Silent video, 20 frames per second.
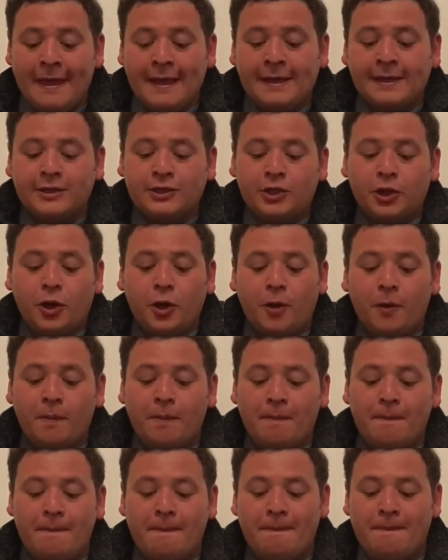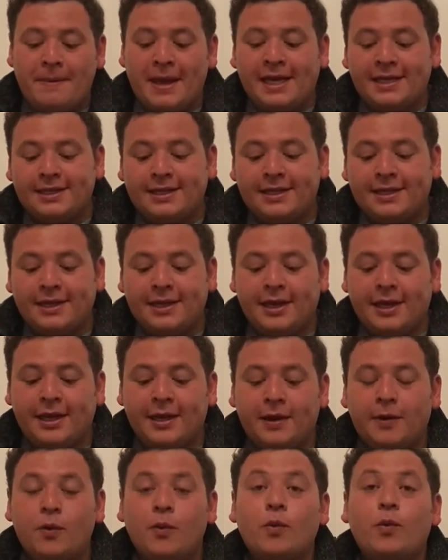So
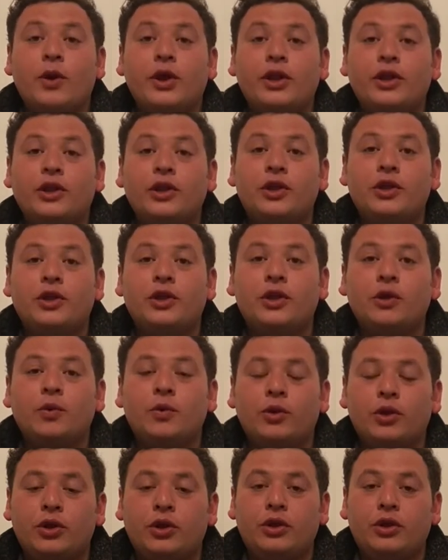basically, when